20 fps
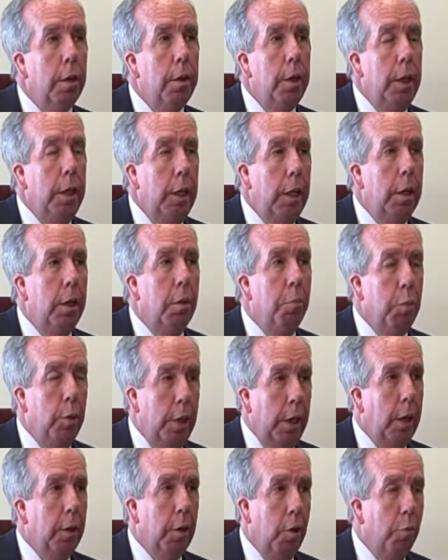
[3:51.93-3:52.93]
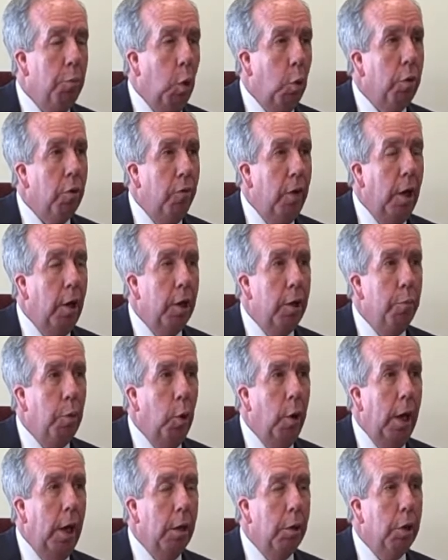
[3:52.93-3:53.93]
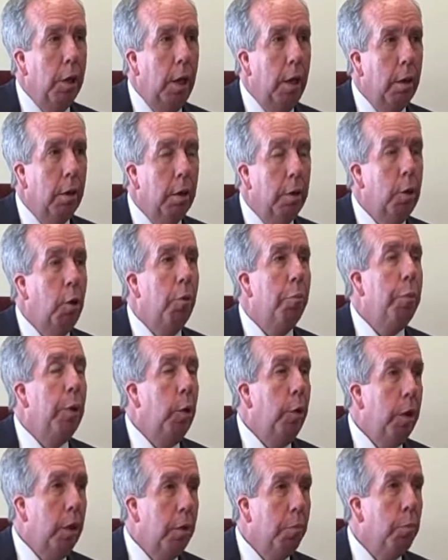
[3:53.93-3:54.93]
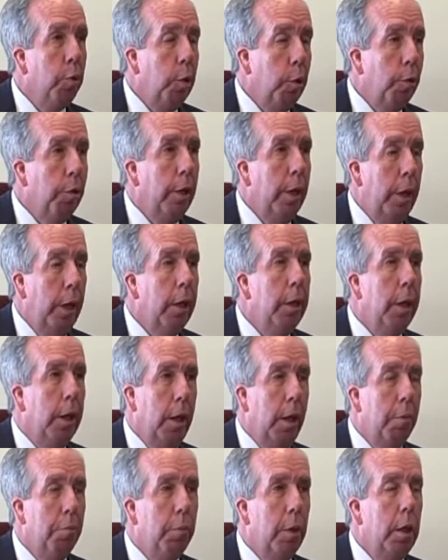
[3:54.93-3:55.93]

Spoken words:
the need to protect their most valuable asset, their ability to produce an income.